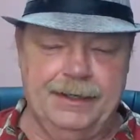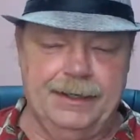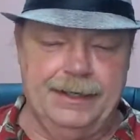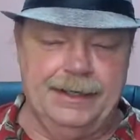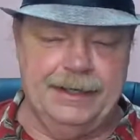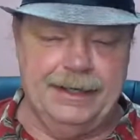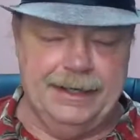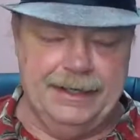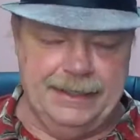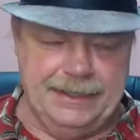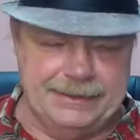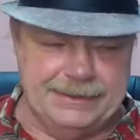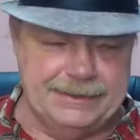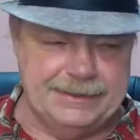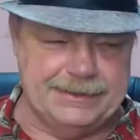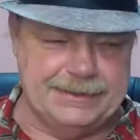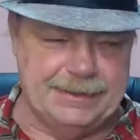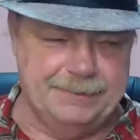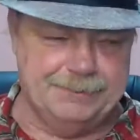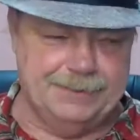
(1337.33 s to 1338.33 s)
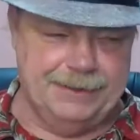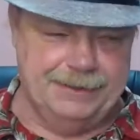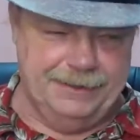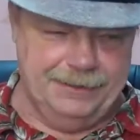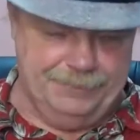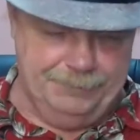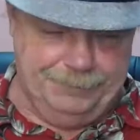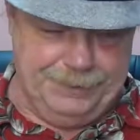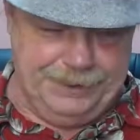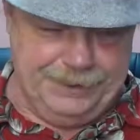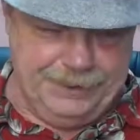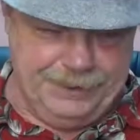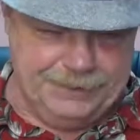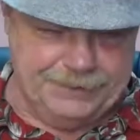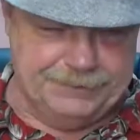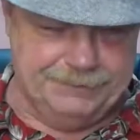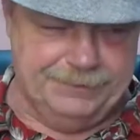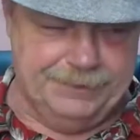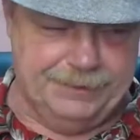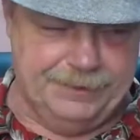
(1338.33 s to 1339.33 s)
And this is something
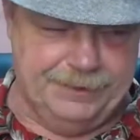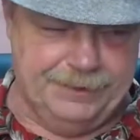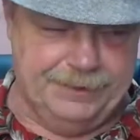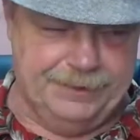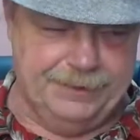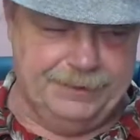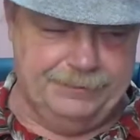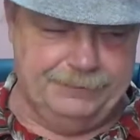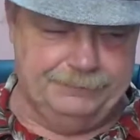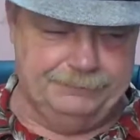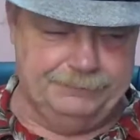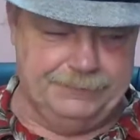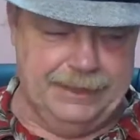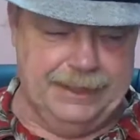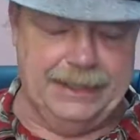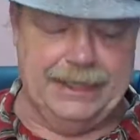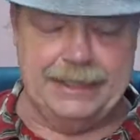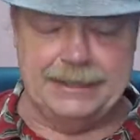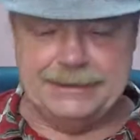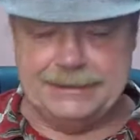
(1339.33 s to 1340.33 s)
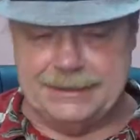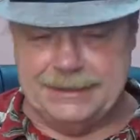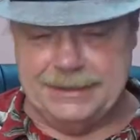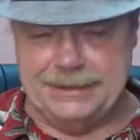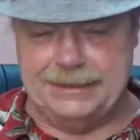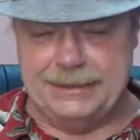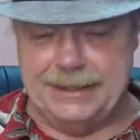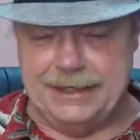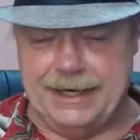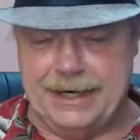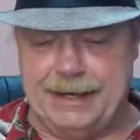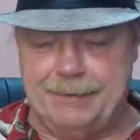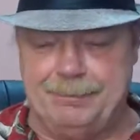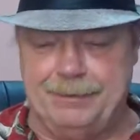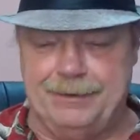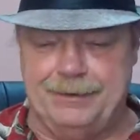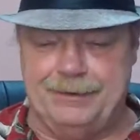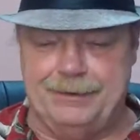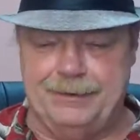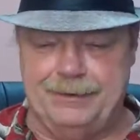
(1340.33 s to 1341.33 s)
because of an incident that
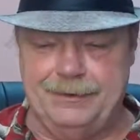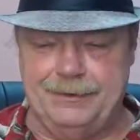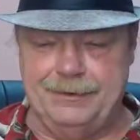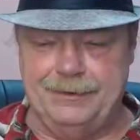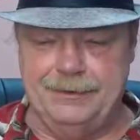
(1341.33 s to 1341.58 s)
happened